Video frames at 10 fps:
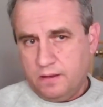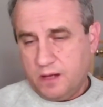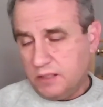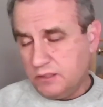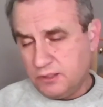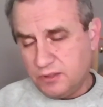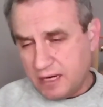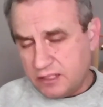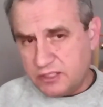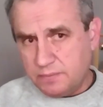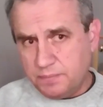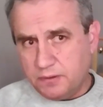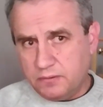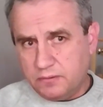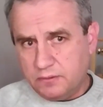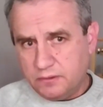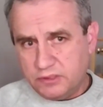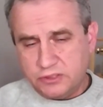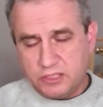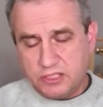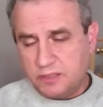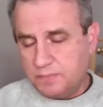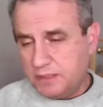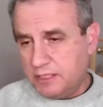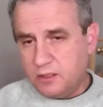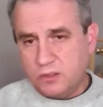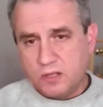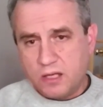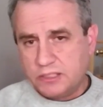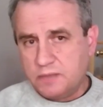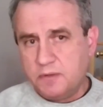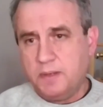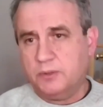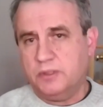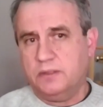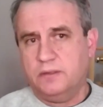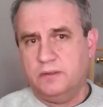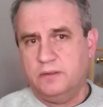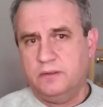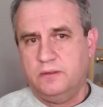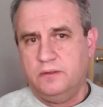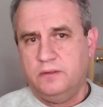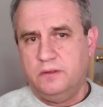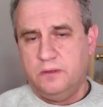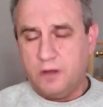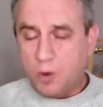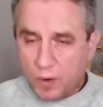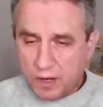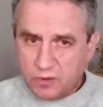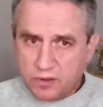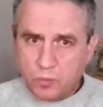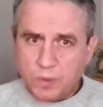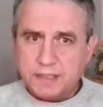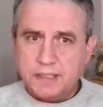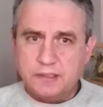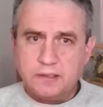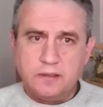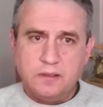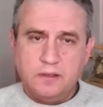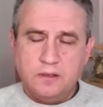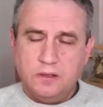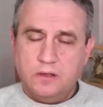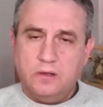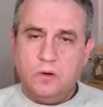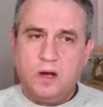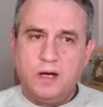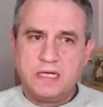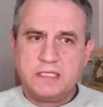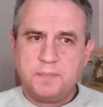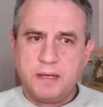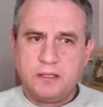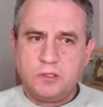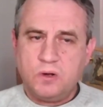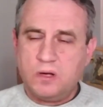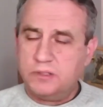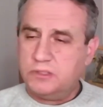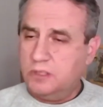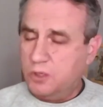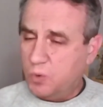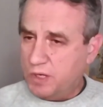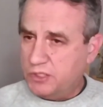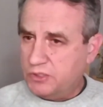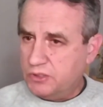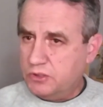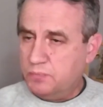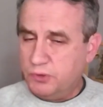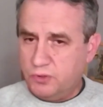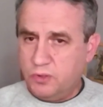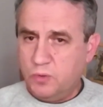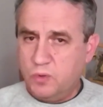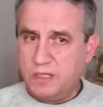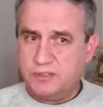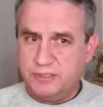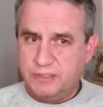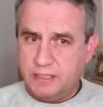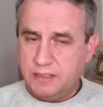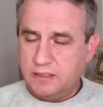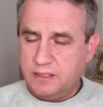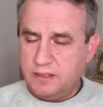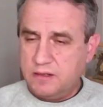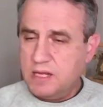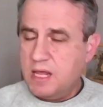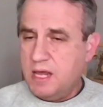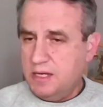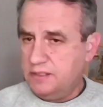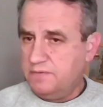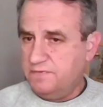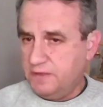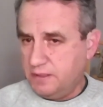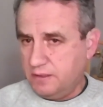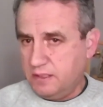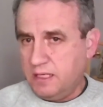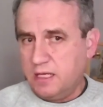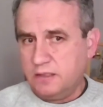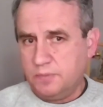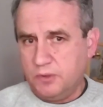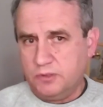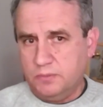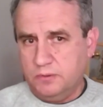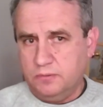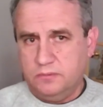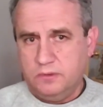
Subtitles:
The answer to that is simple. The state simply did not ask him about it. And when you're a witness, you are expected to answer the questions put to you as succinctly and as efficiently as possible.